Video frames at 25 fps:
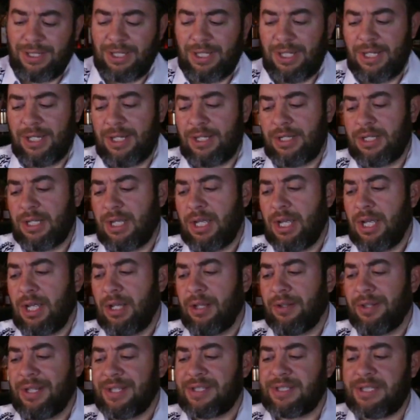And
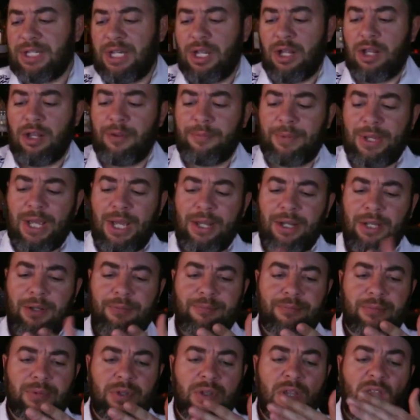let's see all about it.
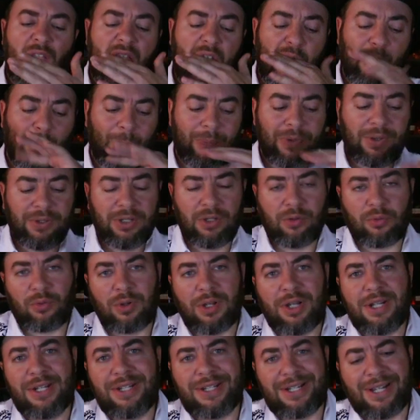A little
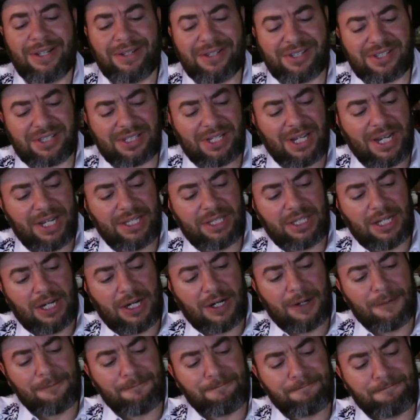running down the side
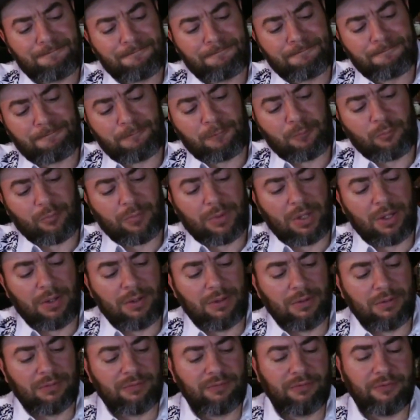there.
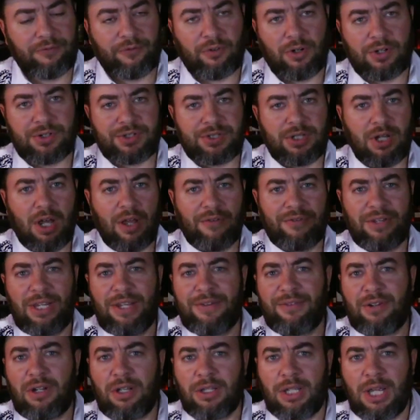First off,
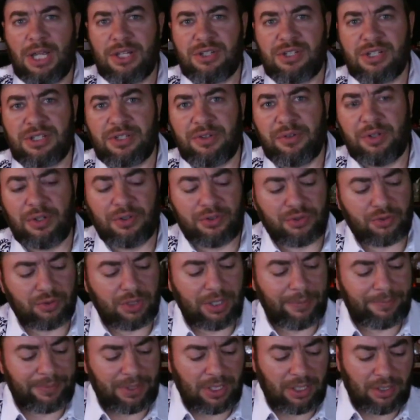even on that just little
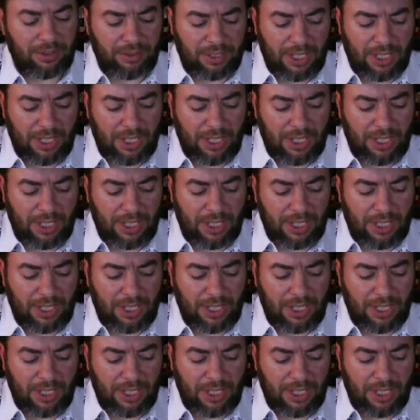drip there,